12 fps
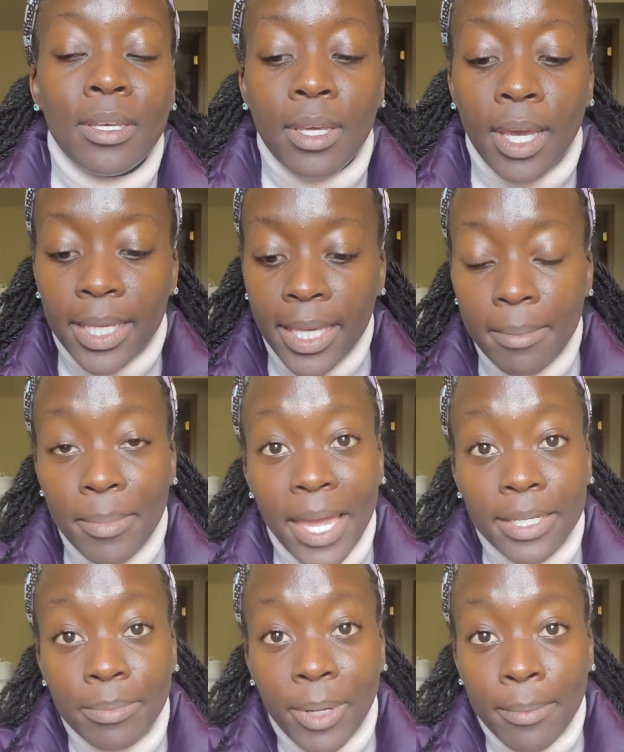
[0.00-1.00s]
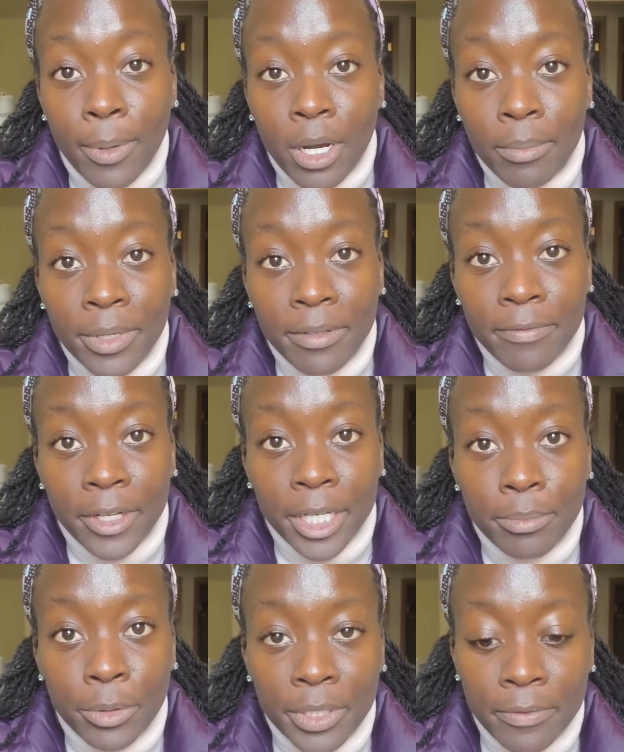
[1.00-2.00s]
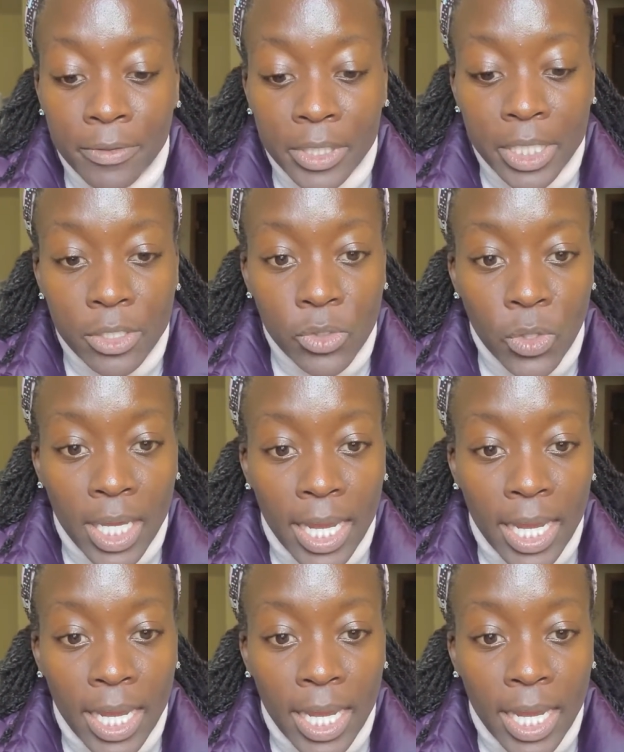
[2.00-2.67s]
I came back to my apartment very briefly so that